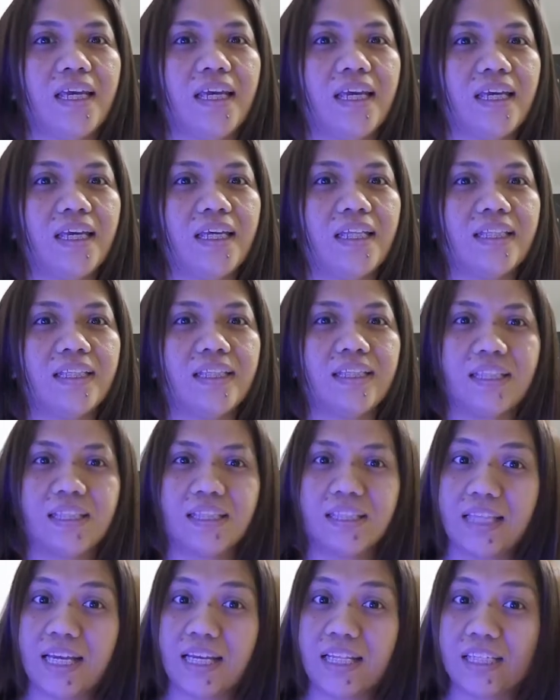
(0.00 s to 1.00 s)
And
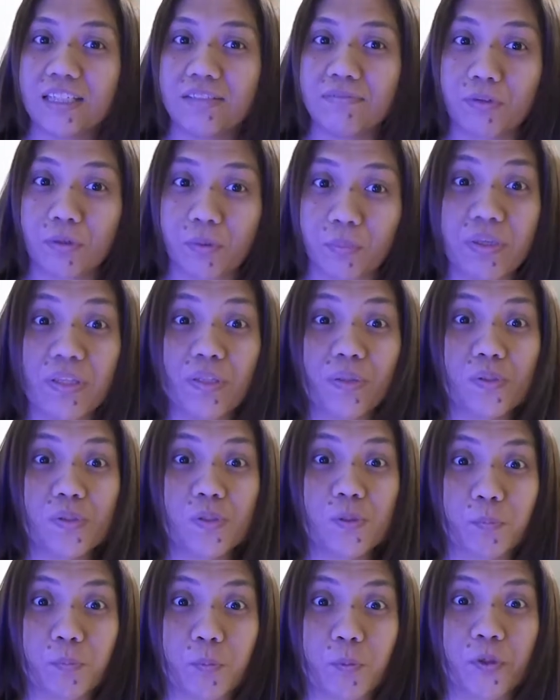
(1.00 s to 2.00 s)
that is for me to
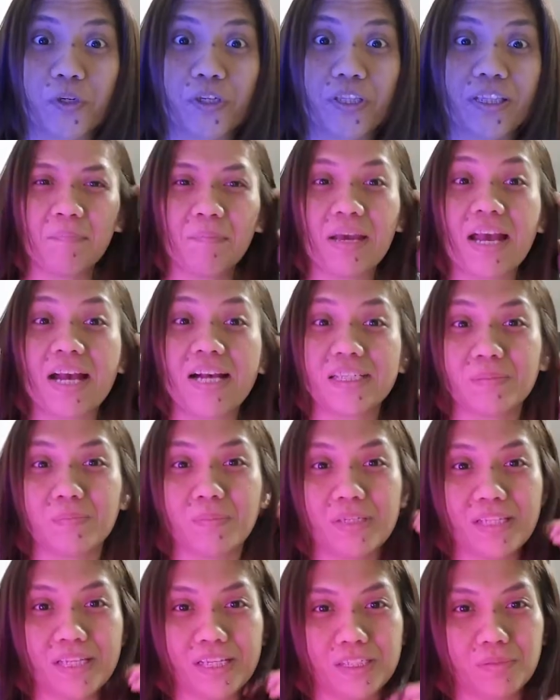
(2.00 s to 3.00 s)
support my
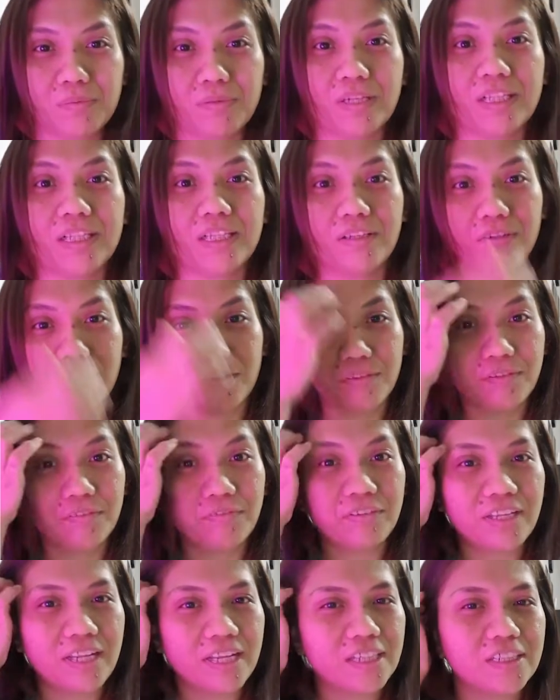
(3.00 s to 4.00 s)
husband as well on
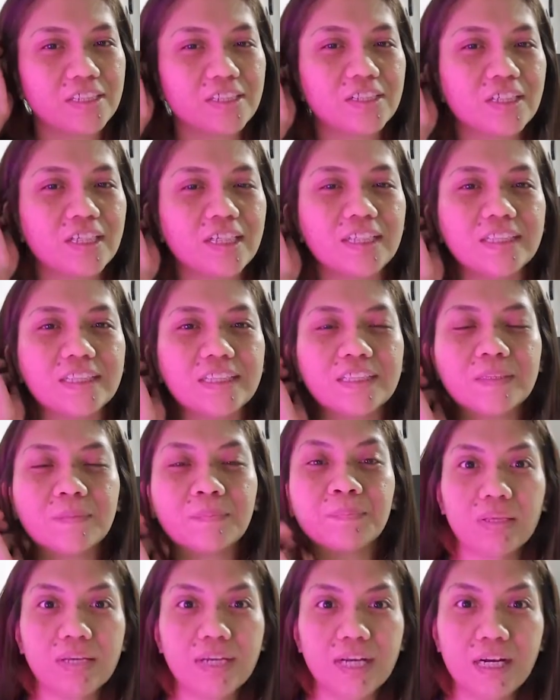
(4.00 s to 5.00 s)
the financials.
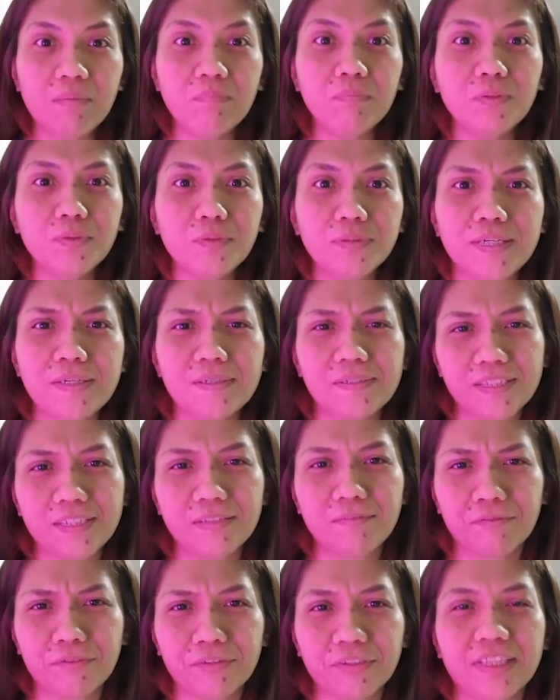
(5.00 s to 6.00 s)
Come
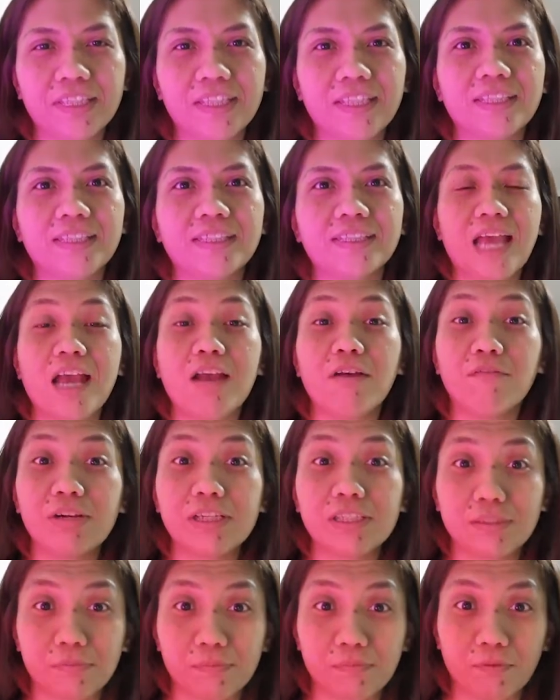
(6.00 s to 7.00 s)
2014, I
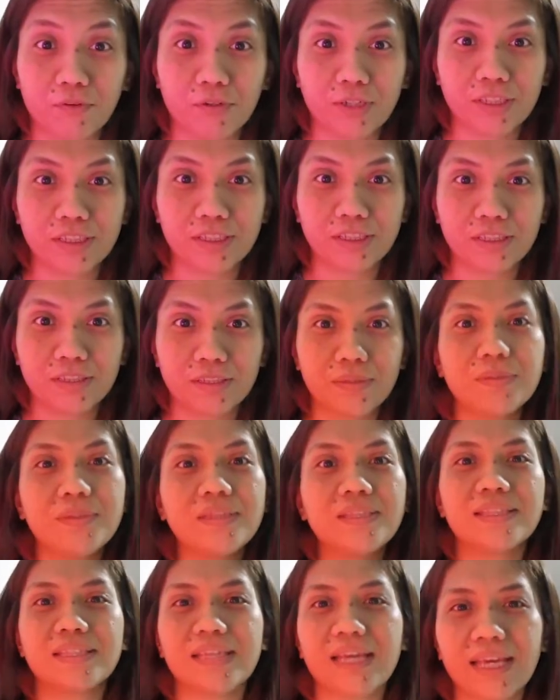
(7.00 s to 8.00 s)
was forced to
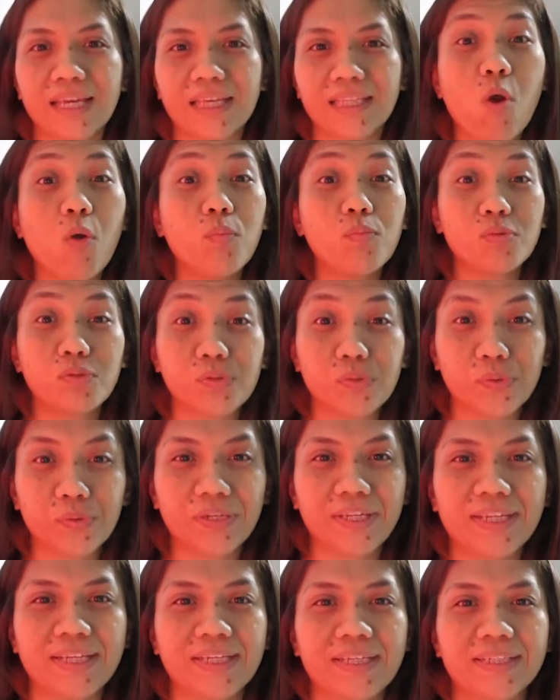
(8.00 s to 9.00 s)
decide
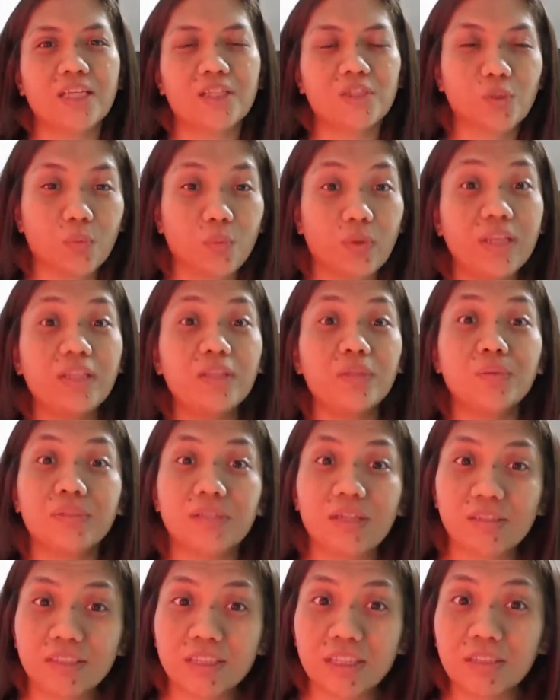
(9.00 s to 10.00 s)
homeschooling. So when
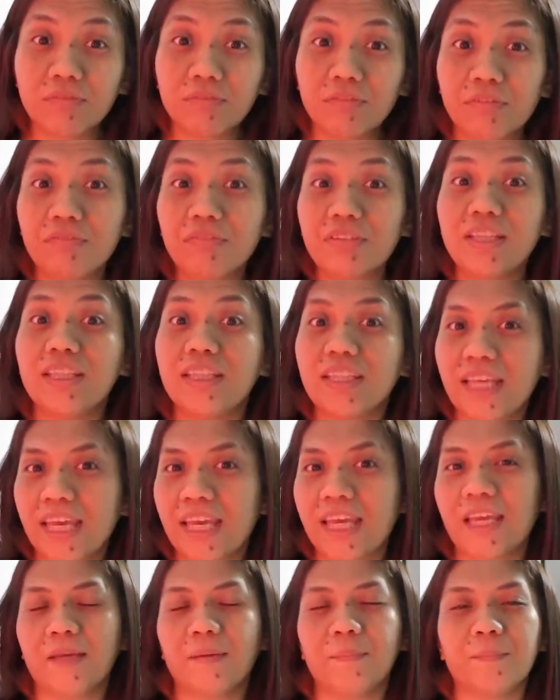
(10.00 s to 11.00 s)
2015
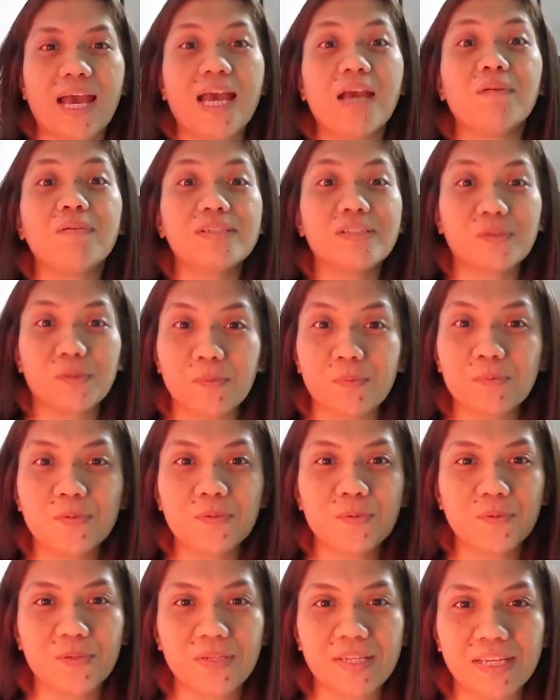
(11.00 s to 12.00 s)
came, I was
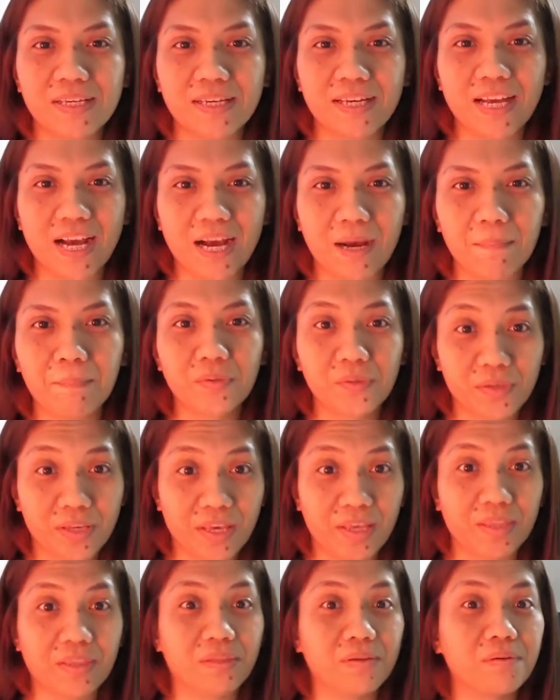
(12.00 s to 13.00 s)
homeschooling GAP
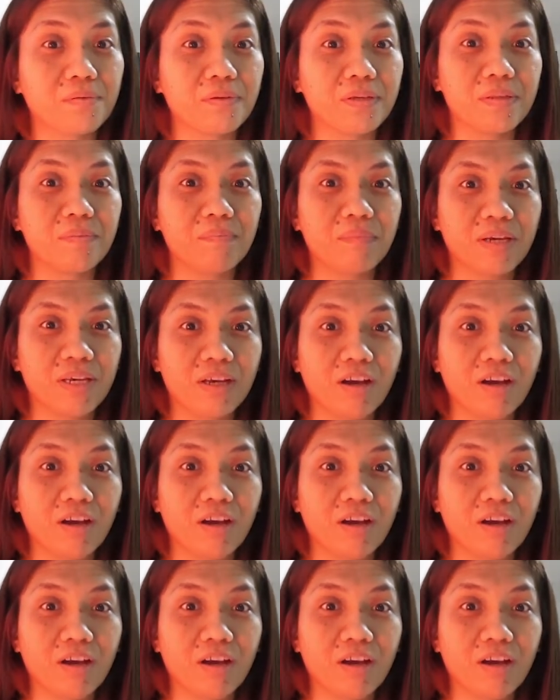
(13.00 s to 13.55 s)
together with my